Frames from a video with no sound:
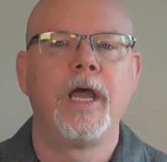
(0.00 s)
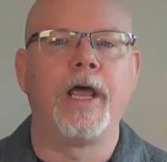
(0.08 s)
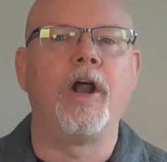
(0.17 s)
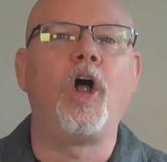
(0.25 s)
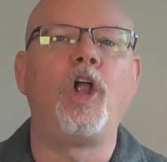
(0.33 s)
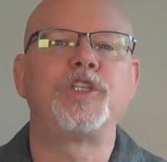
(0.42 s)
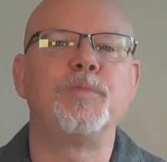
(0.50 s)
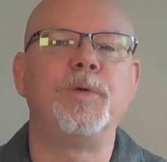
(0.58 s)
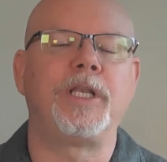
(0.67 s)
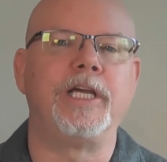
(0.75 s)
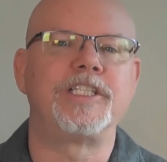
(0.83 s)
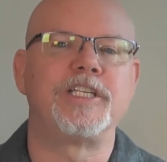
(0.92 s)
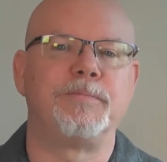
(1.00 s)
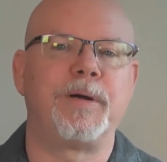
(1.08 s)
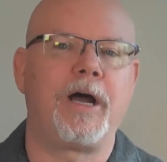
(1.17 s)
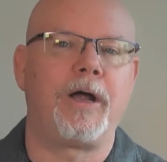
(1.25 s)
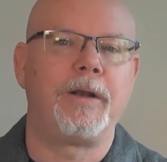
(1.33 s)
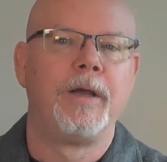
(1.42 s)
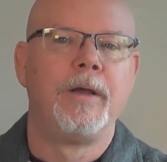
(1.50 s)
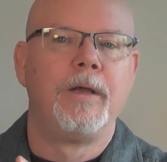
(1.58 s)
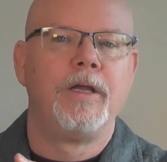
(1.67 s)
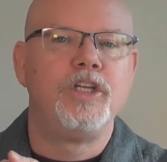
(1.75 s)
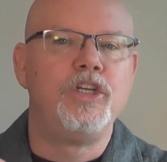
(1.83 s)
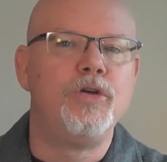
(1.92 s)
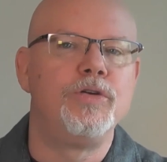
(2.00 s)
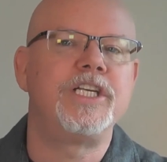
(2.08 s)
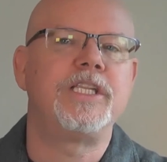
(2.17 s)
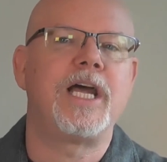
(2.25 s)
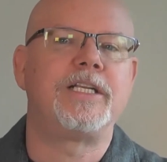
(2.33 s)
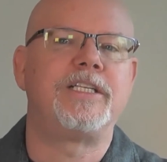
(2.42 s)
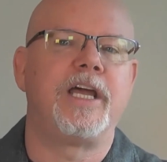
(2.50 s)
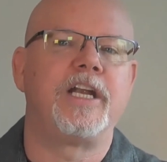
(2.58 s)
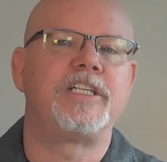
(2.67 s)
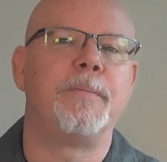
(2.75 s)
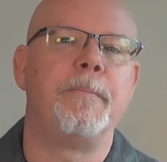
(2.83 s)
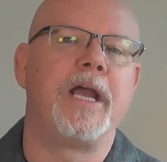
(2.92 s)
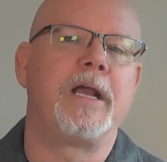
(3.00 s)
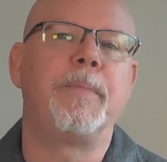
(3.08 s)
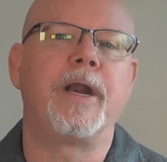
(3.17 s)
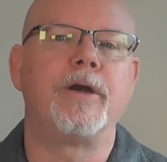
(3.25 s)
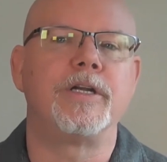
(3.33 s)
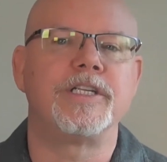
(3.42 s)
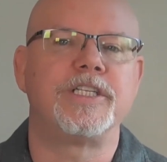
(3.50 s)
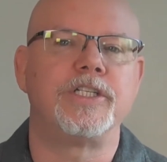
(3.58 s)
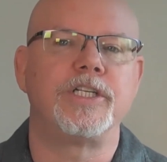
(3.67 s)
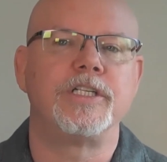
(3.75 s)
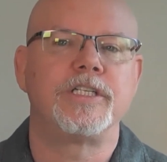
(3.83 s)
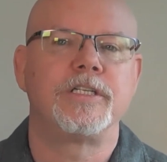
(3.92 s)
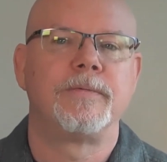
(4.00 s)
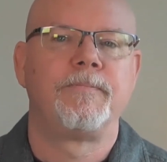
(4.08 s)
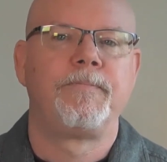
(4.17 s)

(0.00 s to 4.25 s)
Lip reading: And ultimately, it's about using that data to make better decisions.